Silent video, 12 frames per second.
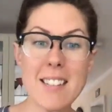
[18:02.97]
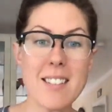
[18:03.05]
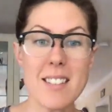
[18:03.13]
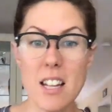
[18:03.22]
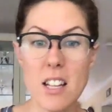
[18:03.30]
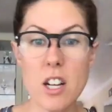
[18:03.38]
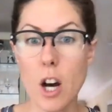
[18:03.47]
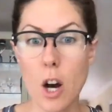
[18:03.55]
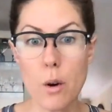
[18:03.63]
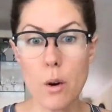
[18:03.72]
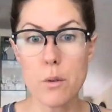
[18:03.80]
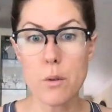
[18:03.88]

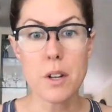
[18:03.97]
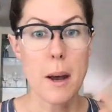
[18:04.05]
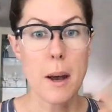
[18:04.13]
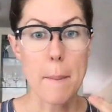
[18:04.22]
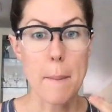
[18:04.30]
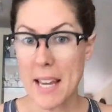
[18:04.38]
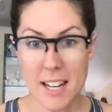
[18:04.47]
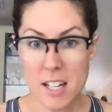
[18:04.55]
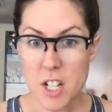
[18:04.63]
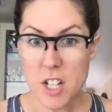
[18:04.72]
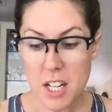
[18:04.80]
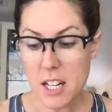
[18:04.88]
silicone baking
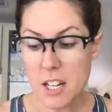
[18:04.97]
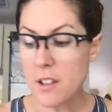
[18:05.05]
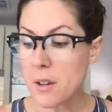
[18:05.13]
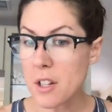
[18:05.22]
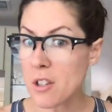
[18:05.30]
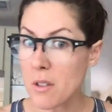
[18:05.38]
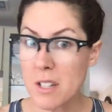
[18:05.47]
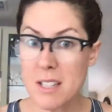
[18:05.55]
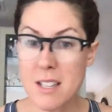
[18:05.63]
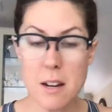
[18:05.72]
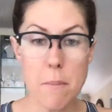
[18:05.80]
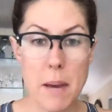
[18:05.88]
sheet, and you can do this
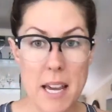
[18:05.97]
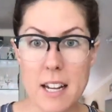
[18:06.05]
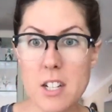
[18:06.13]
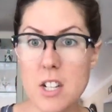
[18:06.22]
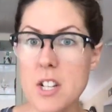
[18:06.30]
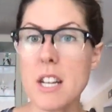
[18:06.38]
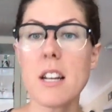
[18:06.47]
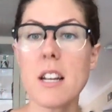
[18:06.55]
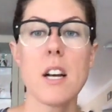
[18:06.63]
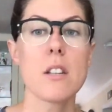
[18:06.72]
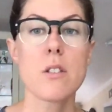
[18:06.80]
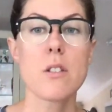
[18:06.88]
in a baking sheet
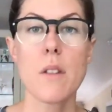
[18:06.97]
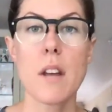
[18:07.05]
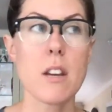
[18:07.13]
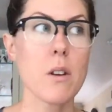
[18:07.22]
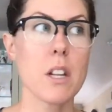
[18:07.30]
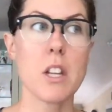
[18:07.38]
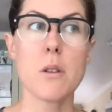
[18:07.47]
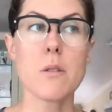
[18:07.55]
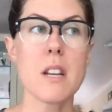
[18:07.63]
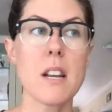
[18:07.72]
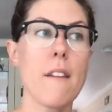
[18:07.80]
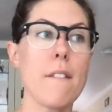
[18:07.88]
so that you can use
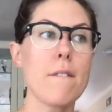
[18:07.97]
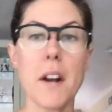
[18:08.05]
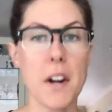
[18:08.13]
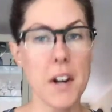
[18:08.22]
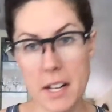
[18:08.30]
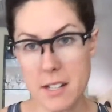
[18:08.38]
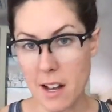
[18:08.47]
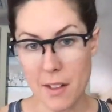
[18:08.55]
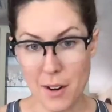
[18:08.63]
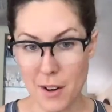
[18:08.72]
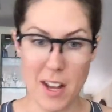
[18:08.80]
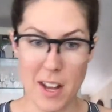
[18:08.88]
it in various
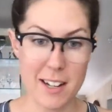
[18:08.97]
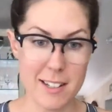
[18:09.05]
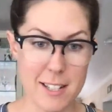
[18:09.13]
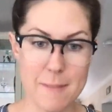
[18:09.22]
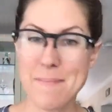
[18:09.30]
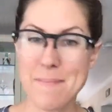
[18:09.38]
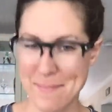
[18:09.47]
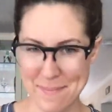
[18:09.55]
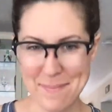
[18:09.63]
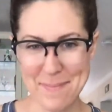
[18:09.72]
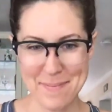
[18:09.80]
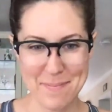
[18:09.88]
other things.
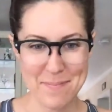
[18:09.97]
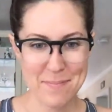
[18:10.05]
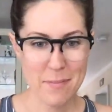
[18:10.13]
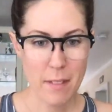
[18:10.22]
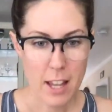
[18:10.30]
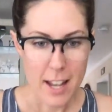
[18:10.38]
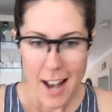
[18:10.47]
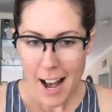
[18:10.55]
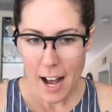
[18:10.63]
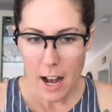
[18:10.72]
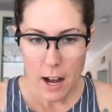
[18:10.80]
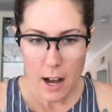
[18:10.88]
Hmm.
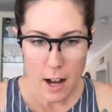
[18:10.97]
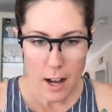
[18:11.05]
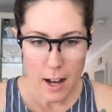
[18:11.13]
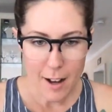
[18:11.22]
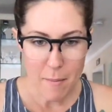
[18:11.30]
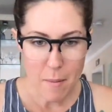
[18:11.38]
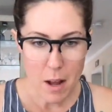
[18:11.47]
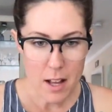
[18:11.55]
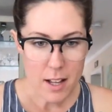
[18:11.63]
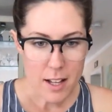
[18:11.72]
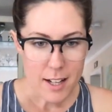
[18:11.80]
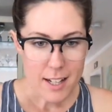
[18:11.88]
Um,
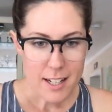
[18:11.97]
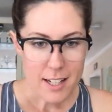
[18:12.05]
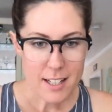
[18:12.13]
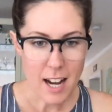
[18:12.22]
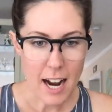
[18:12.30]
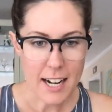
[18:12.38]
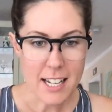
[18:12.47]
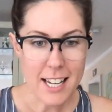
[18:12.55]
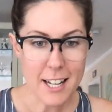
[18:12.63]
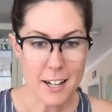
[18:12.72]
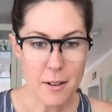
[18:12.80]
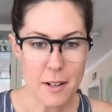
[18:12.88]
Tiny
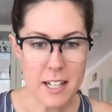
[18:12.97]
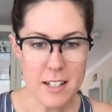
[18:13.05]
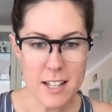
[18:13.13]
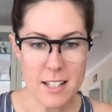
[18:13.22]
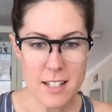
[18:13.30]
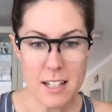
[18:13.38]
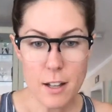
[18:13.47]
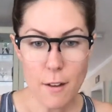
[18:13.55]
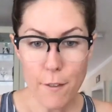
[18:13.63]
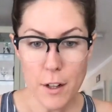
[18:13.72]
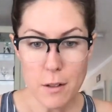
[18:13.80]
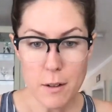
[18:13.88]
Keto Eat says, That's the
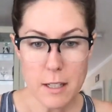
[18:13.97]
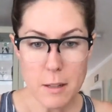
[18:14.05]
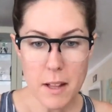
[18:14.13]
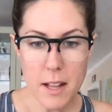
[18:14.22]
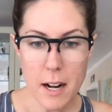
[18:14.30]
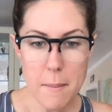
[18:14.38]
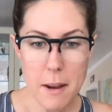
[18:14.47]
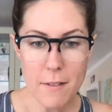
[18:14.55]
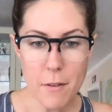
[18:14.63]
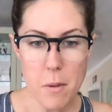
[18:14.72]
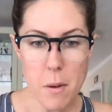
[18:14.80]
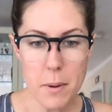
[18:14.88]
first recipe that I made
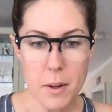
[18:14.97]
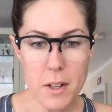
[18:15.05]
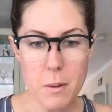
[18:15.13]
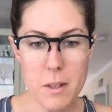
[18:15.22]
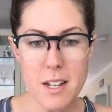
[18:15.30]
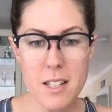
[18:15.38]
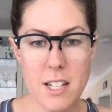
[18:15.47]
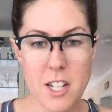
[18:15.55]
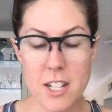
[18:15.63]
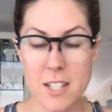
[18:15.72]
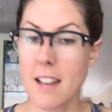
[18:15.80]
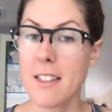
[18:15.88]
from the book. It was
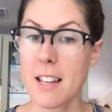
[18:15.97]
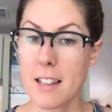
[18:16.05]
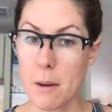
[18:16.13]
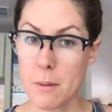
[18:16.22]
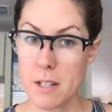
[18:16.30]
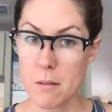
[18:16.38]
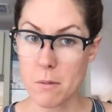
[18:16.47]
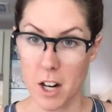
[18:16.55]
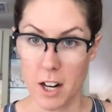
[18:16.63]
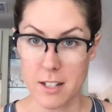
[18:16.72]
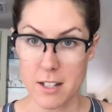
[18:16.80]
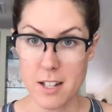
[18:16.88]
delicious. I think that was in
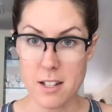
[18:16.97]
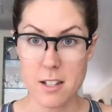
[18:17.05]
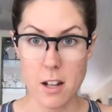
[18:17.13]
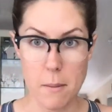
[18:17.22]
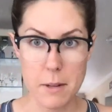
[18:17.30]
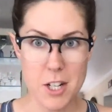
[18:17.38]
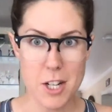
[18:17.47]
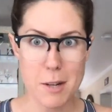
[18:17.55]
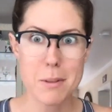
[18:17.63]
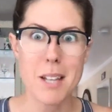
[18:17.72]
regards to the salami chips.